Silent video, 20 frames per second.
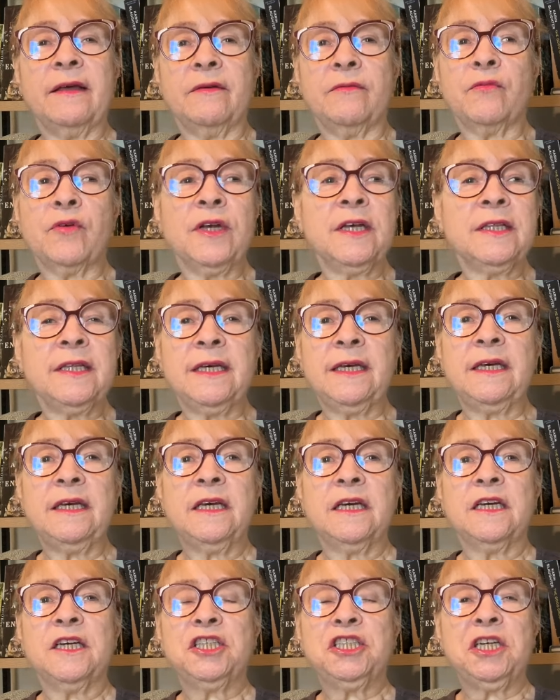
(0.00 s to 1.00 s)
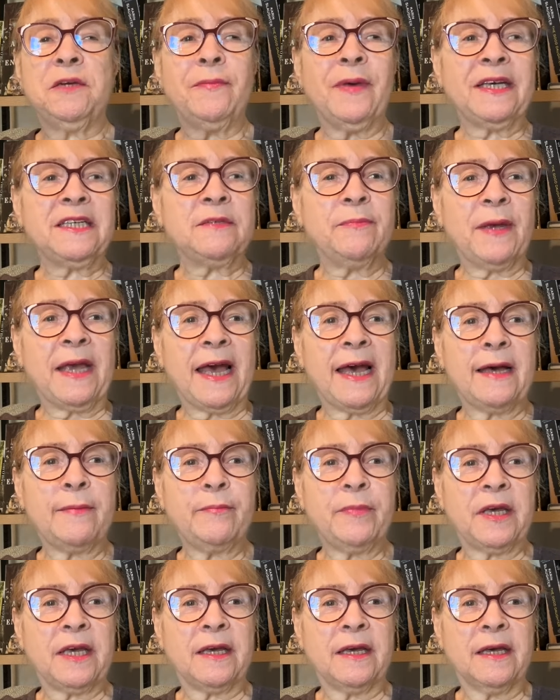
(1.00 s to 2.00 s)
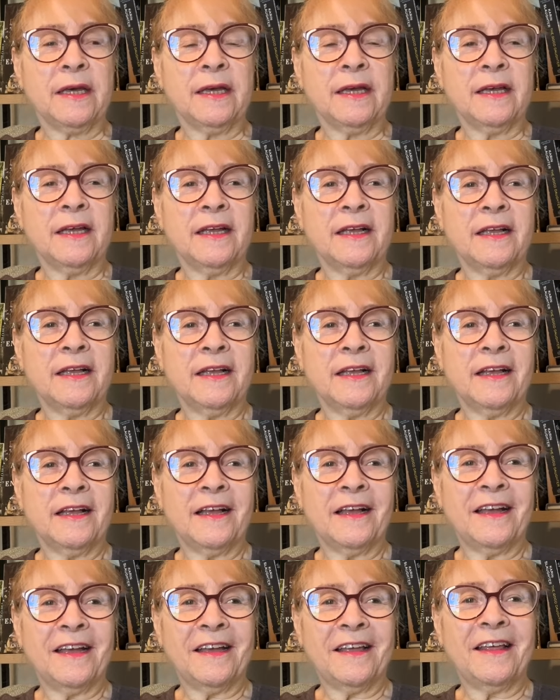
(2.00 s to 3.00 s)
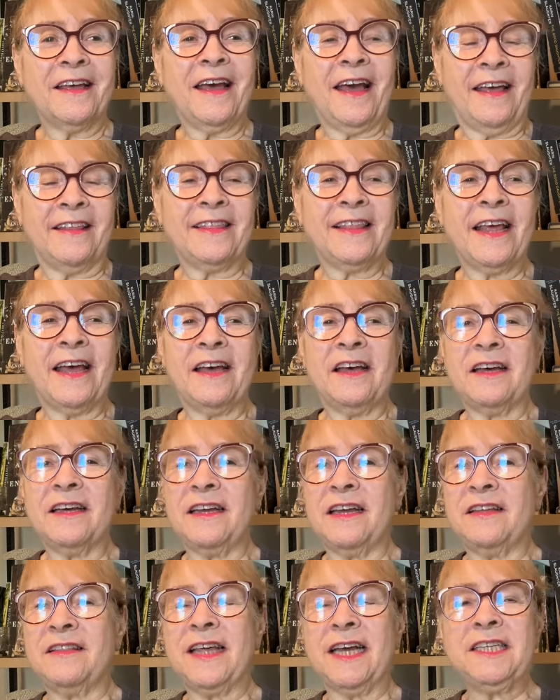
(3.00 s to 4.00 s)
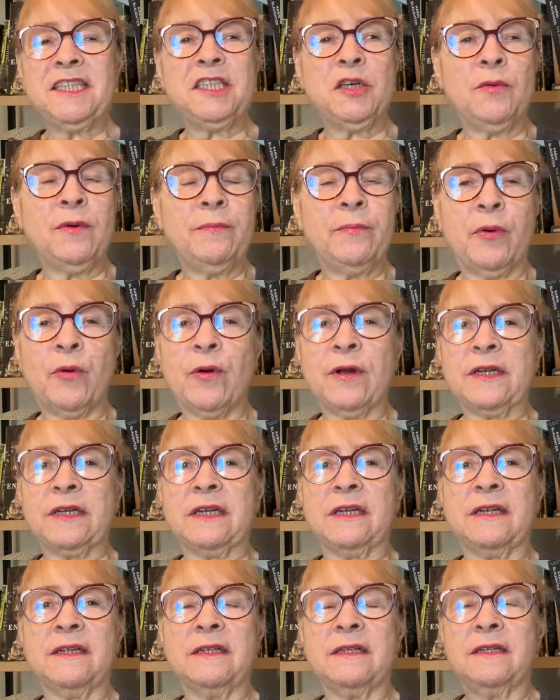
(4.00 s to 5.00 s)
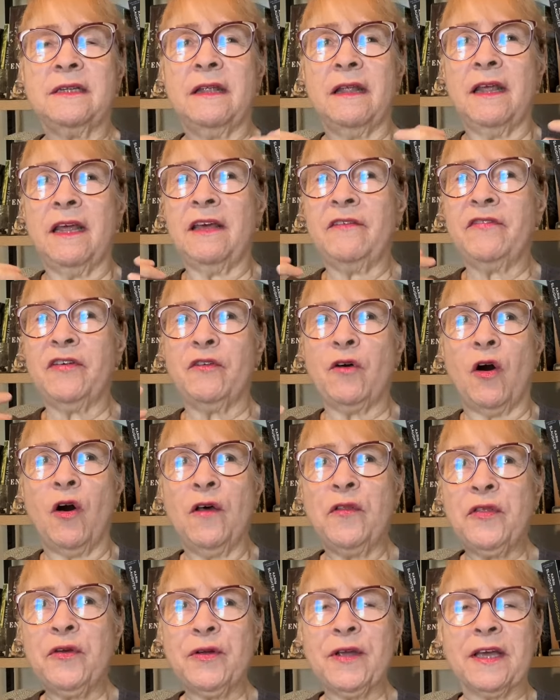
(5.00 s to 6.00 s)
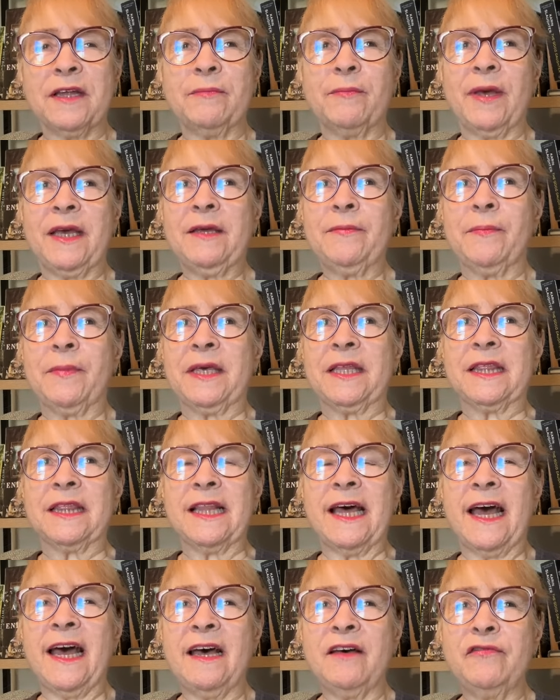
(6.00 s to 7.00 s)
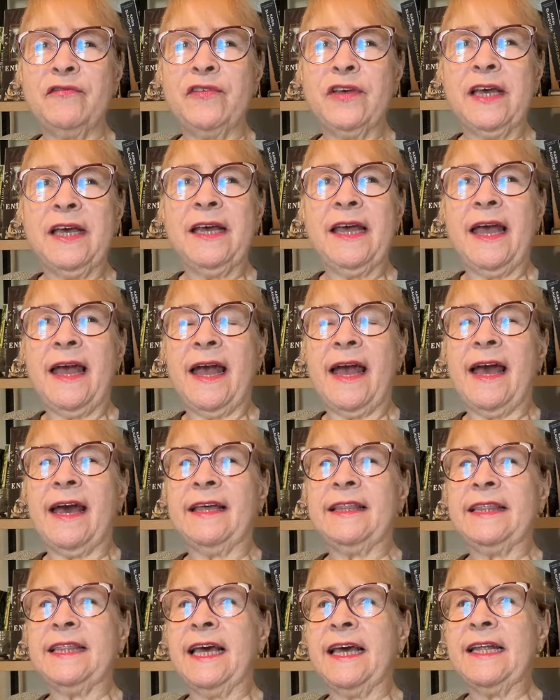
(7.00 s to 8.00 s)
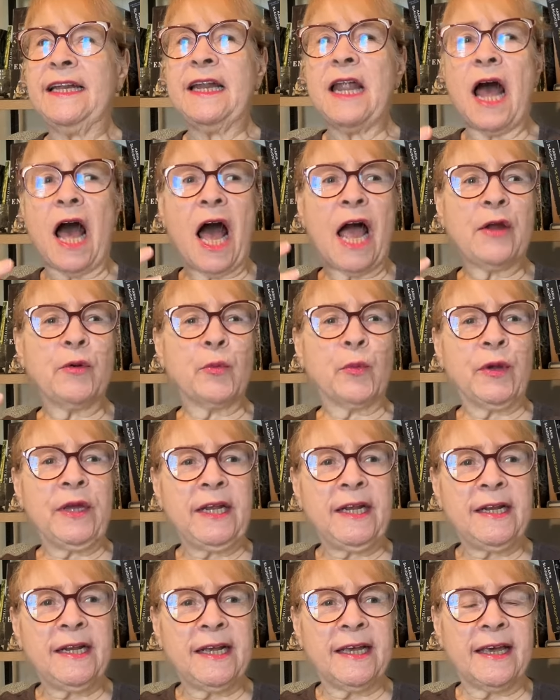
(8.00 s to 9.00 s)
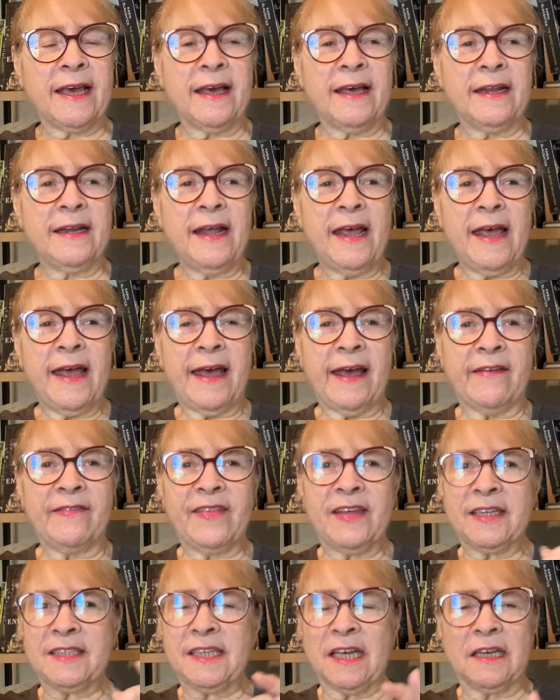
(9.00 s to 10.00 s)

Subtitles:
really she makes me happy, and that's so important. If an author can make me laugh and then I read it again and there's